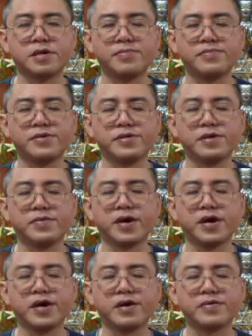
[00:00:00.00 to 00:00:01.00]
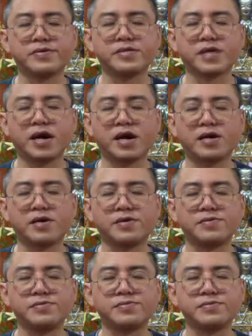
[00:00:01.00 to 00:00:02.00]
Being aware of
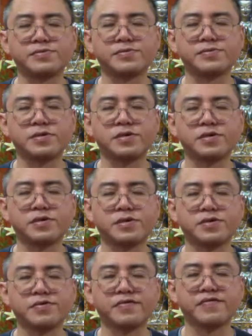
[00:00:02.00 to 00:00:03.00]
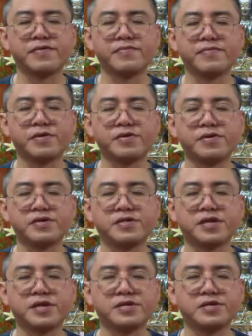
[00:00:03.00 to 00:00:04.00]
sounds, of different bodily
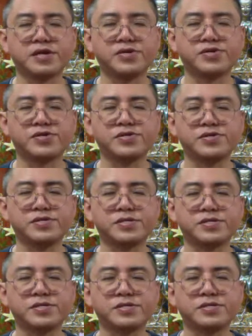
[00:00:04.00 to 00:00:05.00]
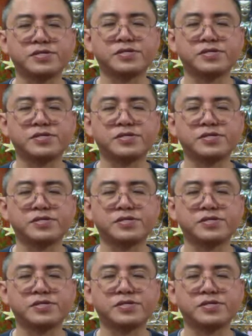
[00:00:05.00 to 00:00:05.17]
sensations.